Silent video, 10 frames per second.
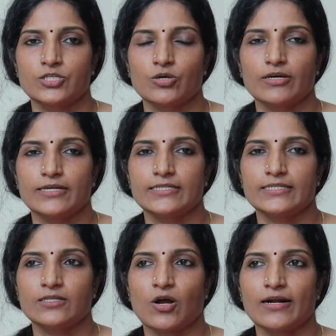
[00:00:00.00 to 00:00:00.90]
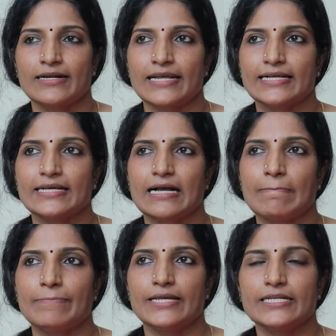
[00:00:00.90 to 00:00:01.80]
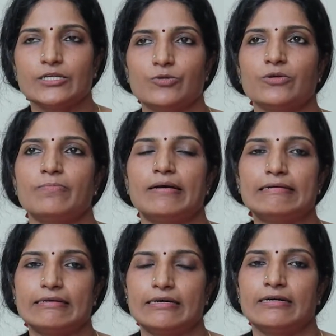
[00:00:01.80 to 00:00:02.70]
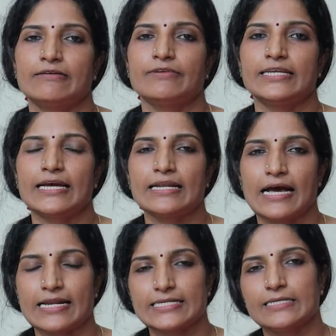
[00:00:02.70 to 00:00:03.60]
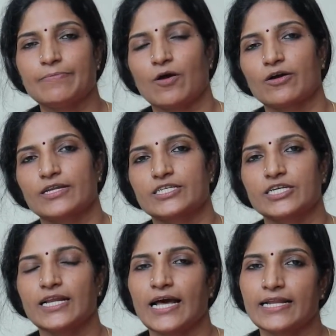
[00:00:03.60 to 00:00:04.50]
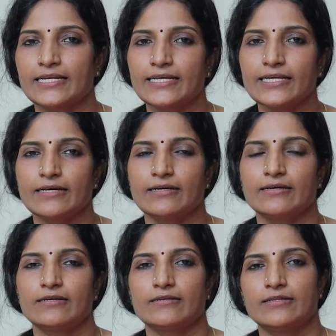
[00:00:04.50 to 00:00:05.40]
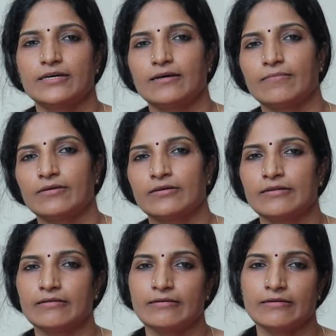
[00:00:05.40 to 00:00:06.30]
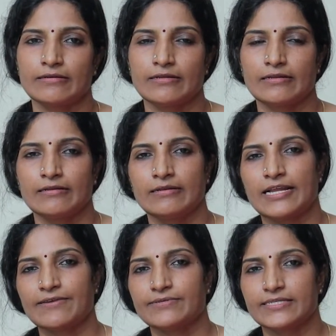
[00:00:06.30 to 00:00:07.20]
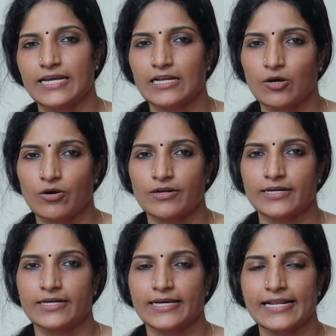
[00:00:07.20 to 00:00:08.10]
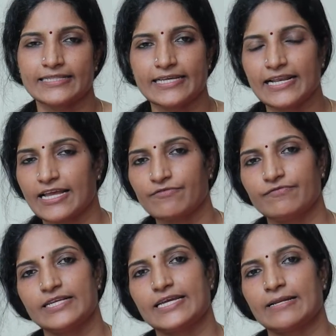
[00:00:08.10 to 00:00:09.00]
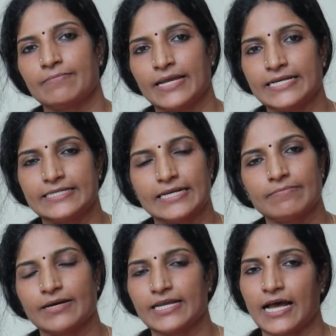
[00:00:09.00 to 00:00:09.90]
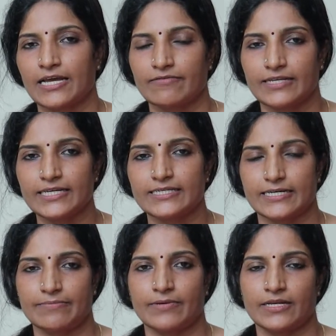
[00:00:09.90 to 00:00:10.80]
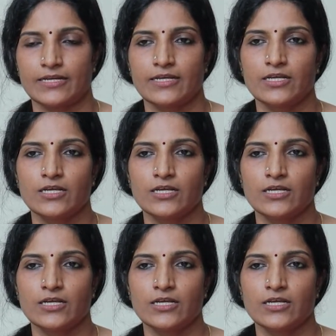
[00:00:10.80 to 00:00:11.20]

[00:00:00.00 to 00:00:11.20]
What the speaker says: So it's not like a complete cure, but we can arrest the progression, and the lifestyle or healthy life we can maintain by Ayurvedic treatment.